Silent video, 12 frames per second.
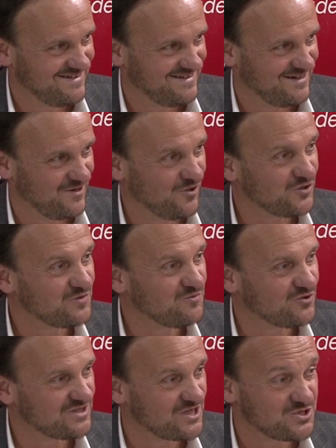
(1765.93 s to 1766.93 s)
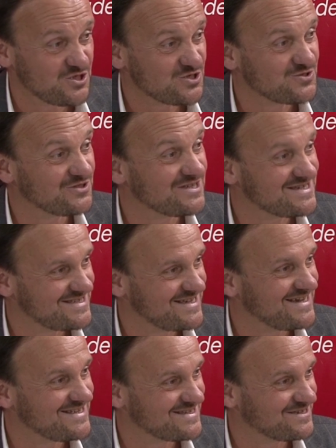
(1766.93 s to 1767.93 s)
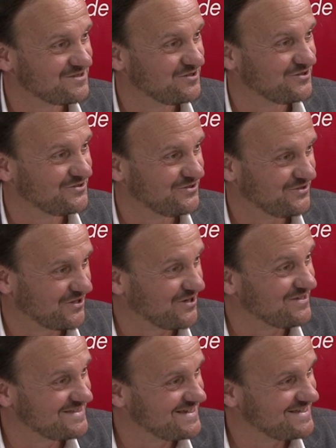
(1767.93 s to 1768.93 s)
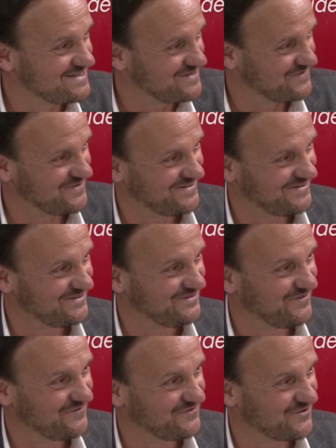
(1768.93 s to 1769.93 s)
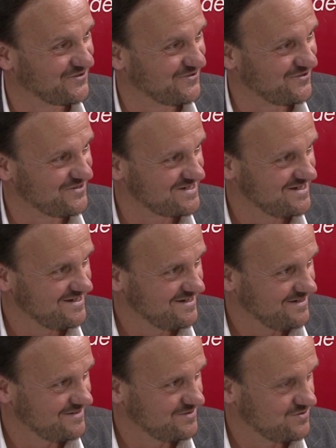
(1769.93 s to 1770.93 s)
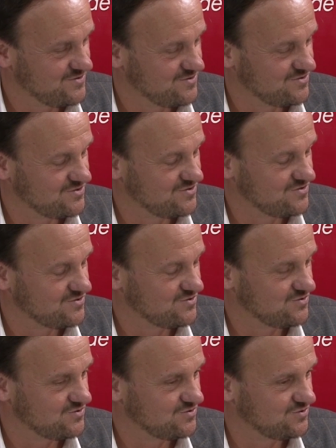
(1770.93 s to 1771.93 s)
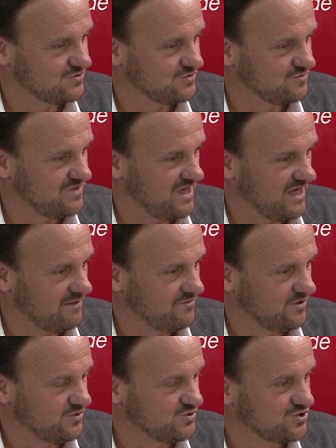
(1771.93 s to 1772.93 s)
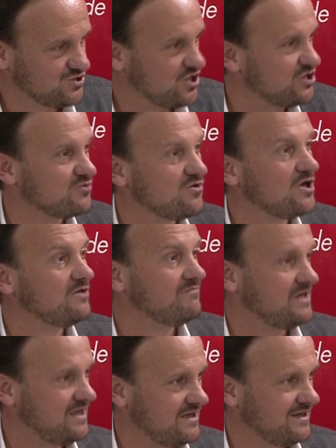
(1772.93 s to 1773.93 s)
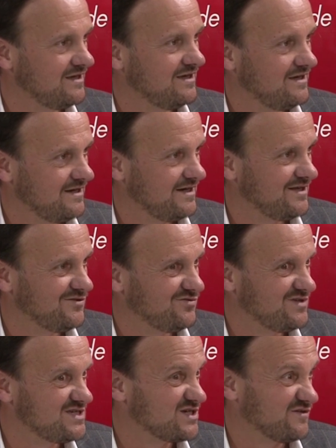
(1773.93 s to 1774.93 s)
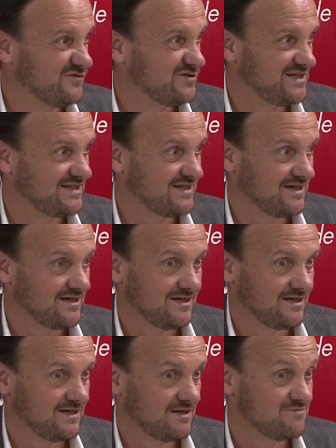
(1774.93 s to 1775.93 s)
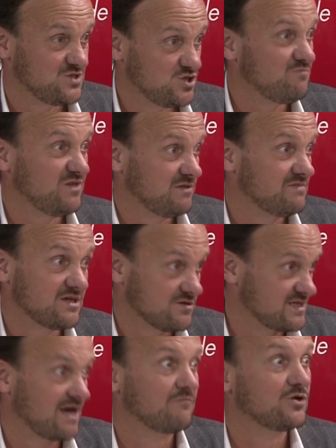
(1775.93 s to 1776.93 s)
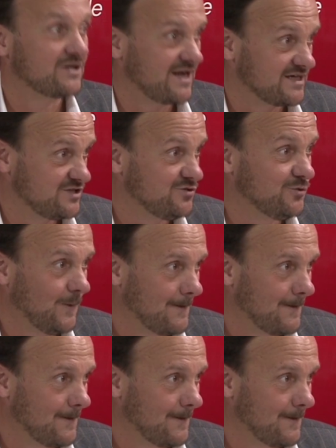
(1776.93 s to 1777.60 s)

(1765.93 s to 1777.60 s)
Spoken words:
a lot more than just to understand the content of the course, to be able to turn around me and to discover that I'm stupid because I'm not like you,